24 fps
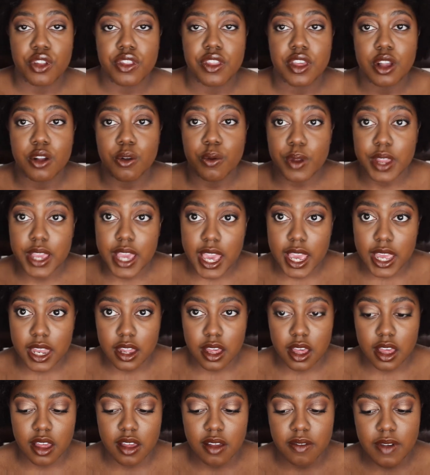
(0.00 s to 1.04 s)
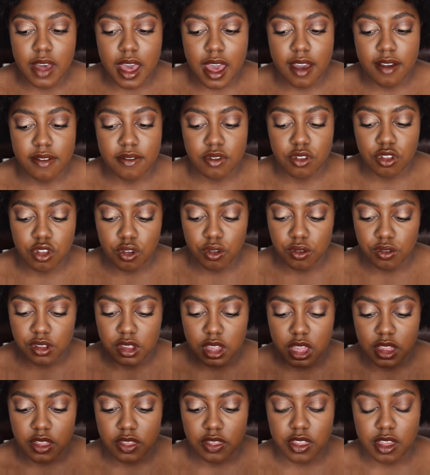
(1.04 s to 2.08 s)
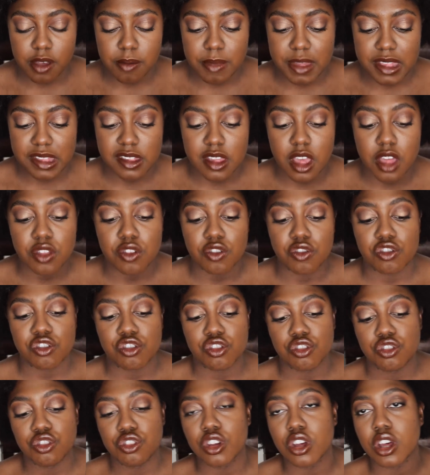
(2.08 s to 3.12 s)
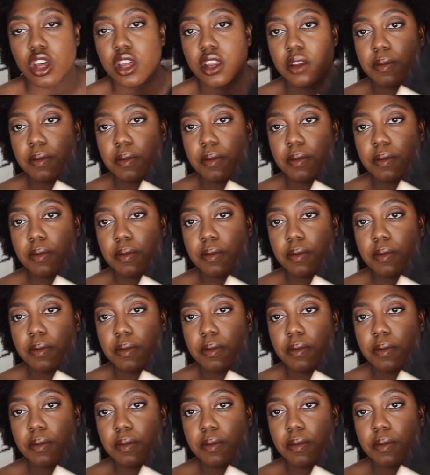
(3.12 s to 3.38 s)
the creative, I've chosen the Misunderstood